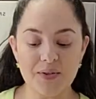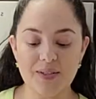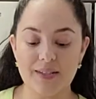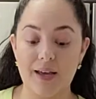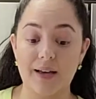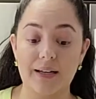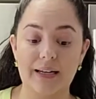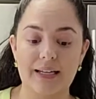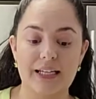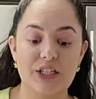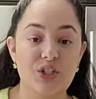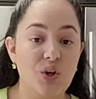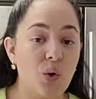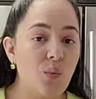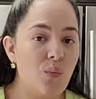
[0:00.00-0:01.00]
is done and I
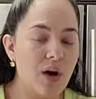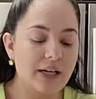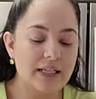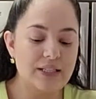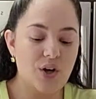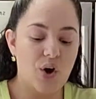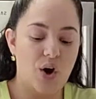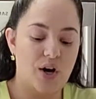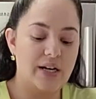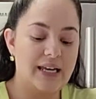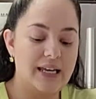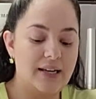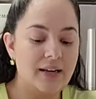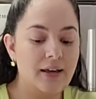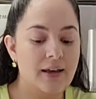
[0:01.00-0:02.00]
don't want it to
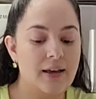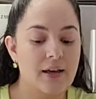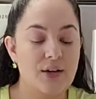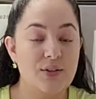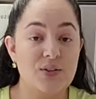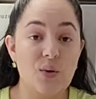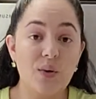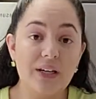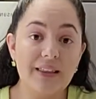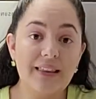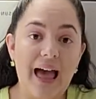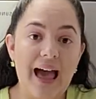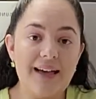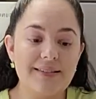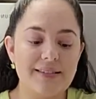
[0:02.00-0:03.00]
harden. So our
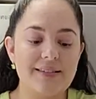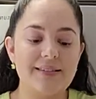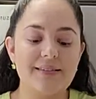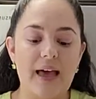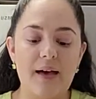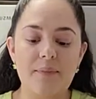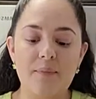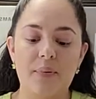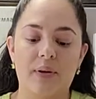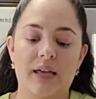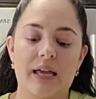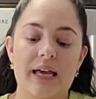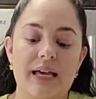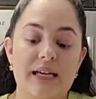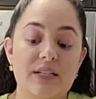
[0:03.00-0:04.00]
last step
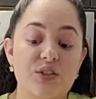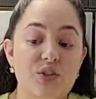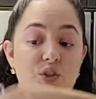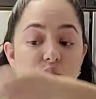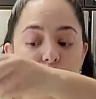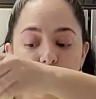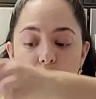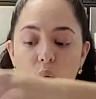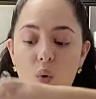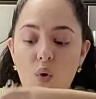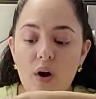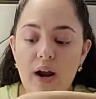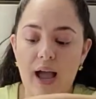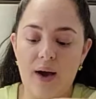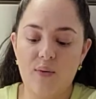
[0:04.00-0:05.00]
is to
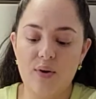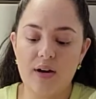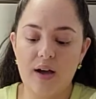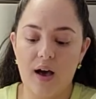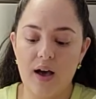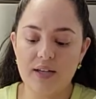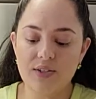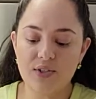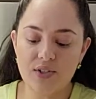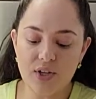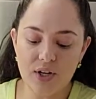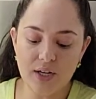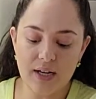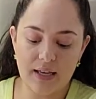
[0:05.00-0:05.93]
pour our custard